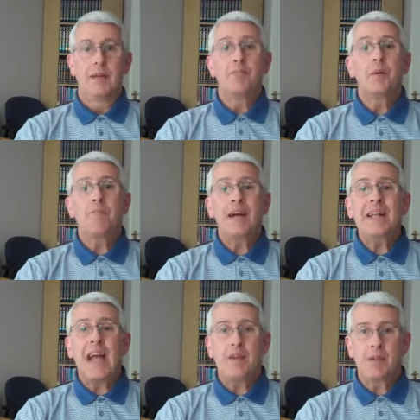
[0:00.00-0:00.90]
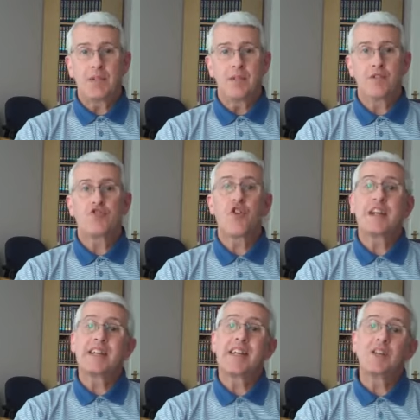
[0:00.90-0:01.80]
But many amateurs
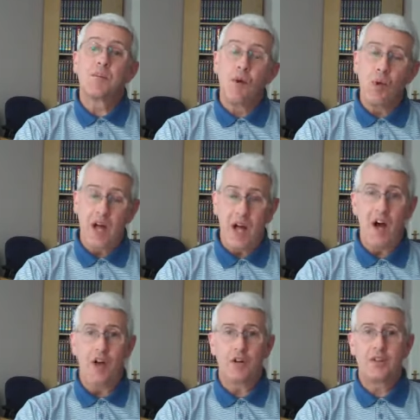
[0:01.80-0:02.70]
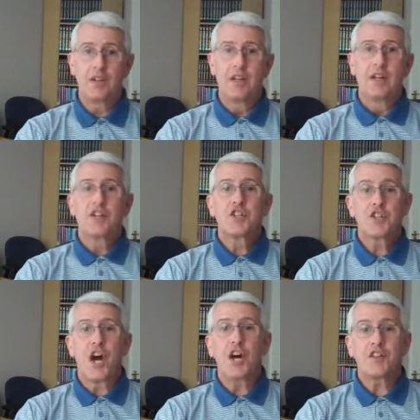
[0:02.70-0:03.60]
trying to hit the ball hard
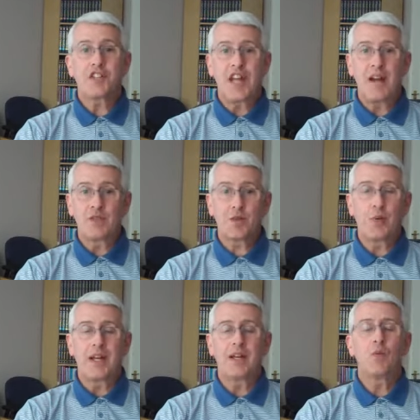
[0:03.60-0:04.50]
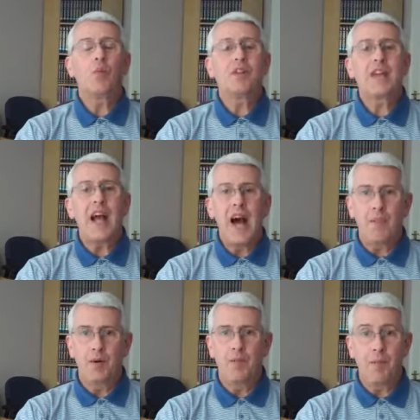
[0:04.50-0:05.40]
start the downswing with the
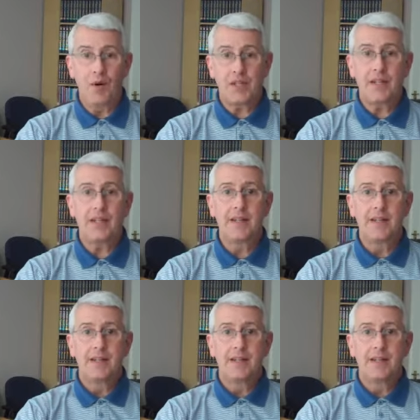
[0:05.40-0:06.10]
upper body,